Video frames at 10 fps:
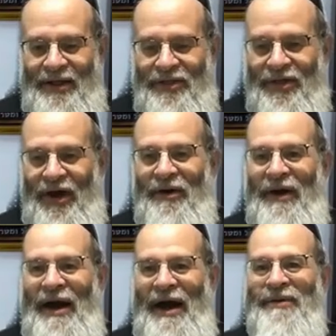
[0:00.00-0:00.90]

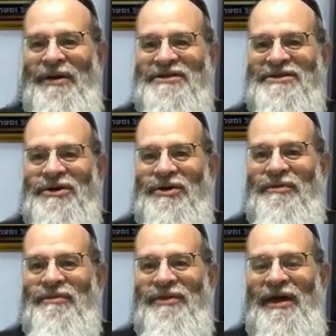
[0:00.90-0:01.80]
Though I would
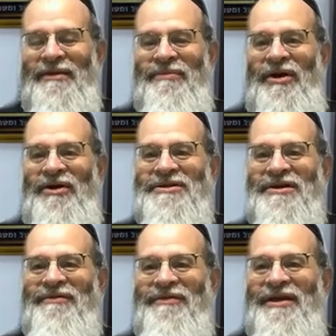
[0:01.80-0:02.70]
assume that most
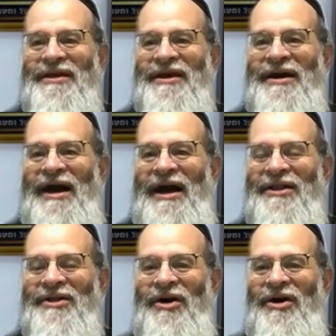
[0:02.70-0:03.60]
of the
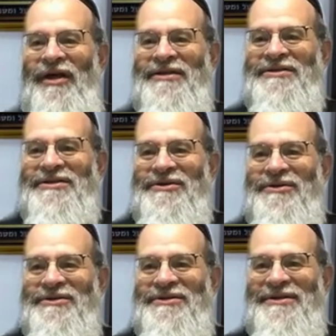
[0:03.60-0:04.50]
alcohol that's
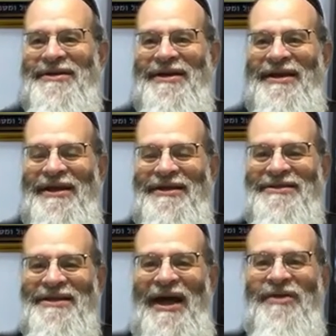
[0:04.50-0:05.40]
used
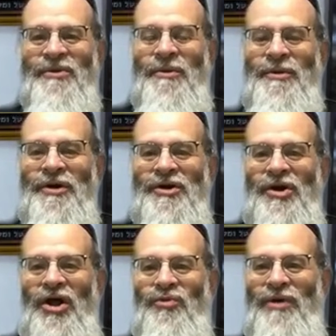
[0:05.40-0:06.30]
is not what we would
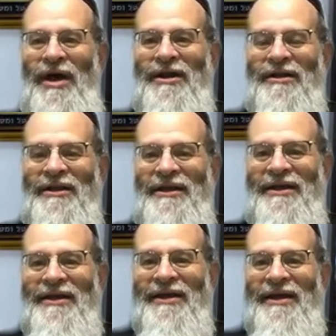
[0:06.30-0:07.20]
call
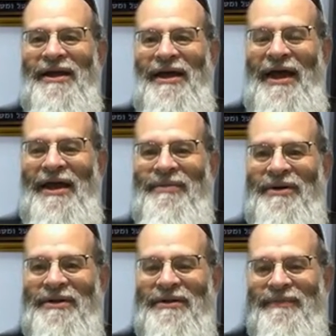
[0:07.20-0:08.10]
readily
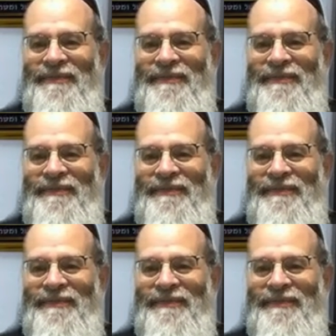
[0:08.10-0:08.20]
edible.